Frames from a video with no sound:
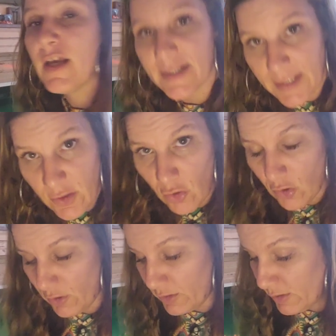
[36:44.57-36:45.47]
it's in your
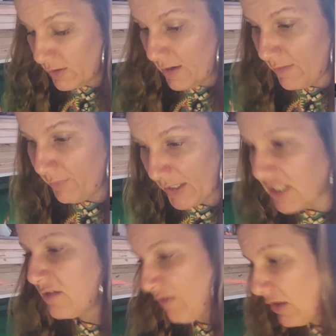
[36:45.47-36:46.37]
heart.
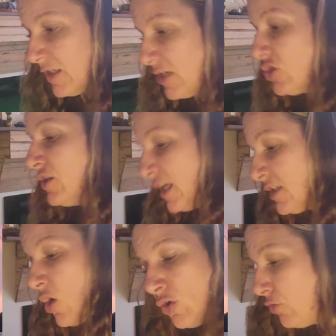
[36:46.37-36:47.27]
That's the validation.
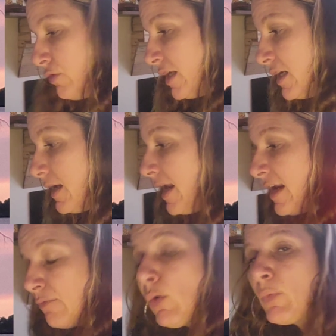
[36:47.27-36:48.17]
That's all you need.
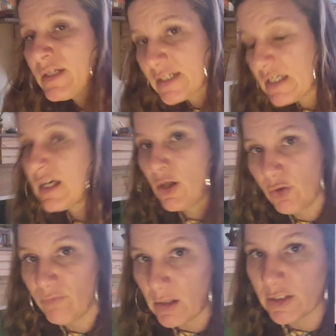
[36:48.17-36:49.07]
And when we seek
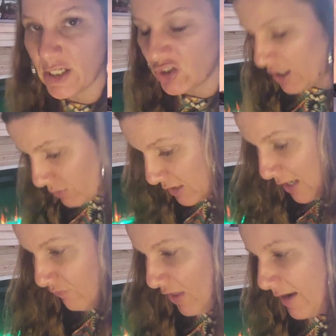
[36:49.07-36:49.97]
other validation
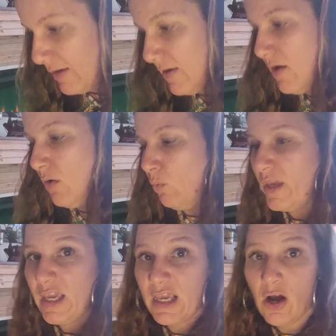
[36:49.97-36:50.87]
outside of that,
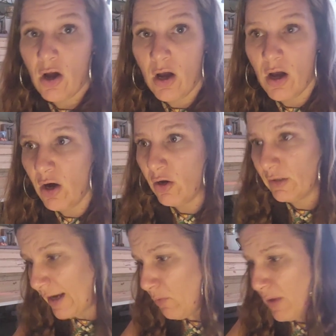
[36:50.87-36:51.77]
we are
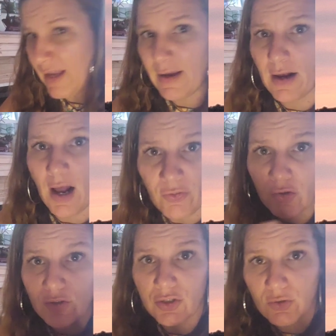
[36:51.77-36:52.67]
allowing
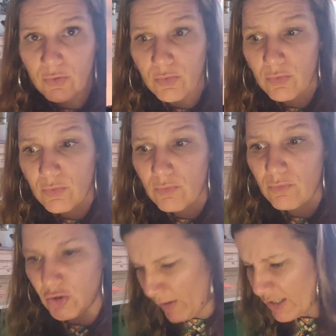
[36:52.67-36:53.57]
others to
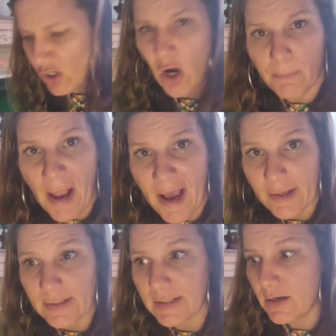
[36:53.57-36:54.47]
direct our
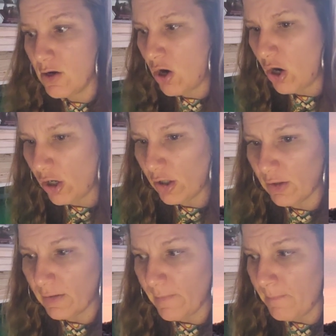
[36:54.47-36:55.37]
paths, our